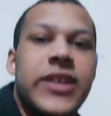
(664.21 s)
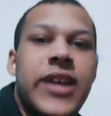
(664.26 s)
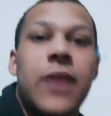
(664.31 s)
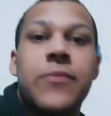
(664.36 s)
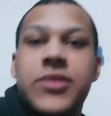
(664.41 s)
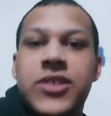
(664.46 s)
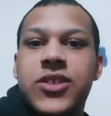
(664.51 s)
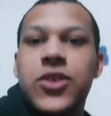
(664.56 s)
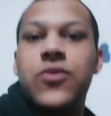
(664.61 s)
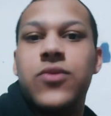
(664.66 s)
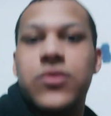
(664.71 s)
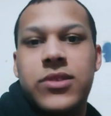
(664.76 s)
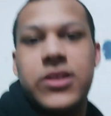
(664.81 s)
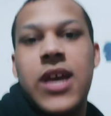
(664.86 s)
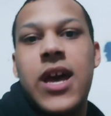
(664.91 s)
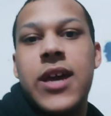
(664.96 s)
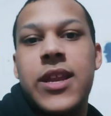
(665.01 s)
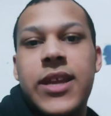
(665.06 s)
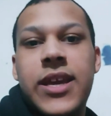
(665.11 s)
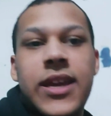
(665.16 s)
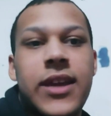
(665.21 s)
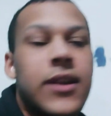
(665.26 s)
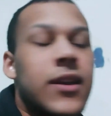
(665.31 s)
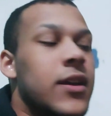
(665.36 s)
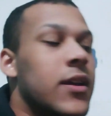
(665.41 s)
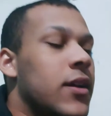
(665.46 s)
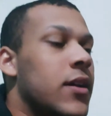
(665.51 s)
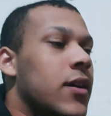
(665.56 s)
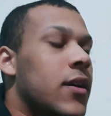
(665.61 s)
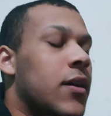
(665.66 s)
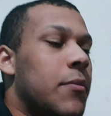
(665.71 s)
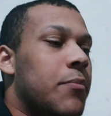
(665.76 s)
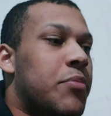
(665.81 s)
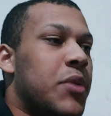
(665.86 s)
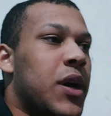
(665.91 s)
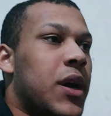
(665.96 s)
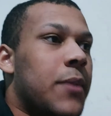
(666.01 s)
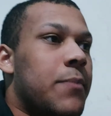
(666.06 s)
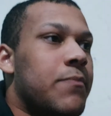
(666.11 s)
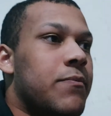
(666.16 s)
I'm still learning,
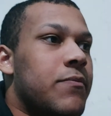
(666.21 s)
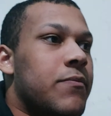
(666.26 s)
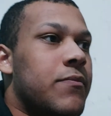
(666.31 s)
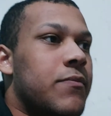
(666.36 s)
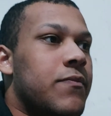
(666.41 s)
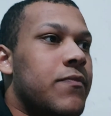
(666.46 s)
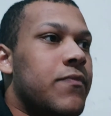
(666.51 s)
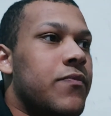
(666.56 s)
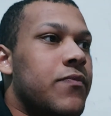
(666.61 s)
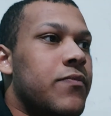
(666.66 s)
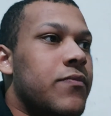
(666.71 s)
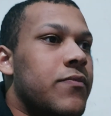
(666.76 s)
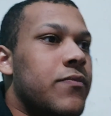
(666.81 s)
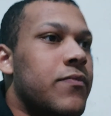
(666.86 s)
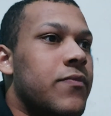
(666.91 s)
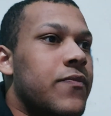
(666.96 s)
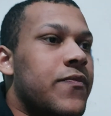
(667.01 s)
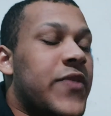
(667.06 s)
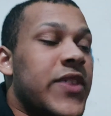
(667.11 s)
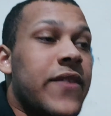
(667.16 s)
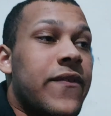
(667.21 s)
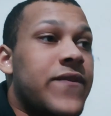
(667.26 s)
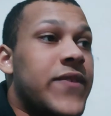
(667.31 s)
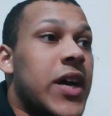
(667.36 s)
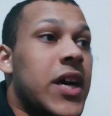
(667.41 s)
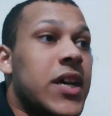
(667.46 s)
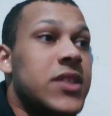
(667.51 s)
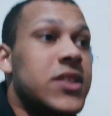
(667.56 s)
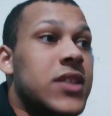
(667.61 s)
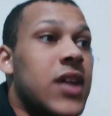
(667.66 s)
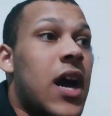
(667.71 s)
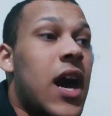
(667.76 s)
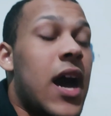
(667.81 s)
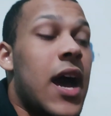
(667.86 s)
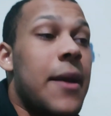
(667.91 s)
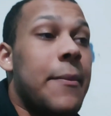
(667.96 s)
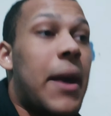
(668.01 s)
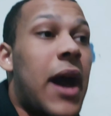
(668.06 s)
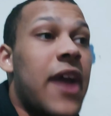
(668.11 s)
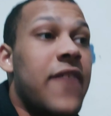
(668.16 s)
but for the first
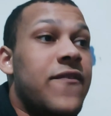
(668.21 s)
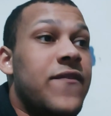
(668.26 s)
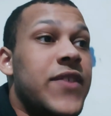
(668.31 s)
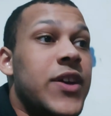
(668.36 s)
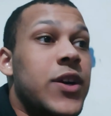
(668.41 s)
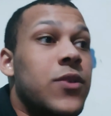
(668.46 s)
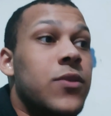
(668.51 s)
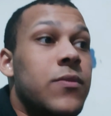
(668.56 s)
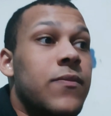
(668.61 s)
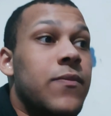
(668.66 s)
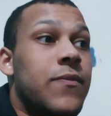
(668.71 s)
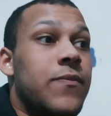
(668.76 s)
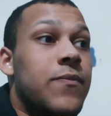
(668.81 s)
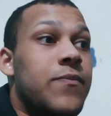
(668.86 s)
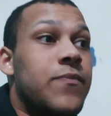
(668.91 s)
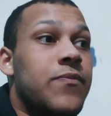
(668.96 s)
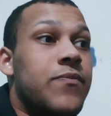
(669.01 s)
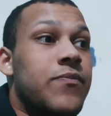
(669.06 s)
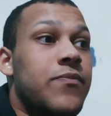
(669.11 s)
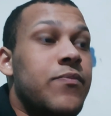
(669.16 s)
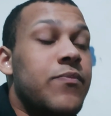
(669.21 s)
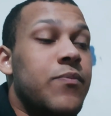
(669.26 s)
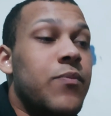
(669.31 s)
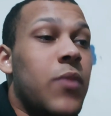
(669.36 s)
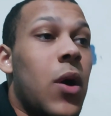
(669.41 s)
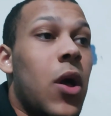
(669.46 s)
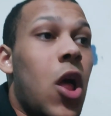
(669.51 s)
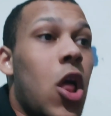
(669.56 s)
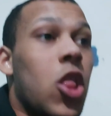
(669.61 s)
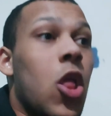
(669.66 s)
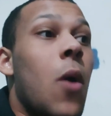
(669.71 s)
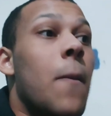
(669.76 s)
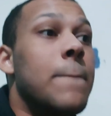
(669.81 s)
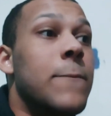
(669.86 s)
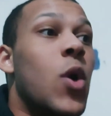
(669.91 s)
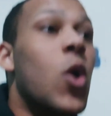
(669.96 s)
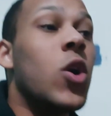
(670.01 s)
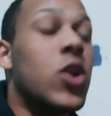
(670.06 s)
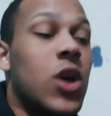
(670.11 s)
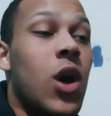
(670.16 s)
time, I feel a lot
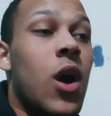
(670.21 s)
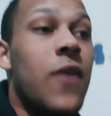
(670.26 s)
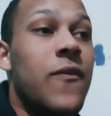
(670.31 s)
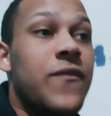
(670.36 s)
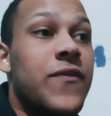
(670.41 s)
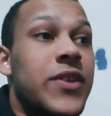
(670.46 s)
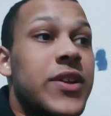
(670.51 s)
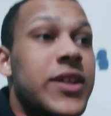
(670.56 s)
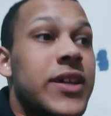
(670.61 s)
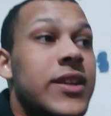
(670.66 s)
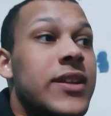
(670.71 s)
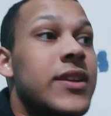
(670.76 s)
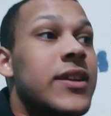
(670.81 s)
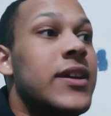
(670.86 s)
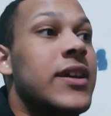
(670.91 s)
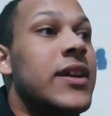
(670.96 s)
more confident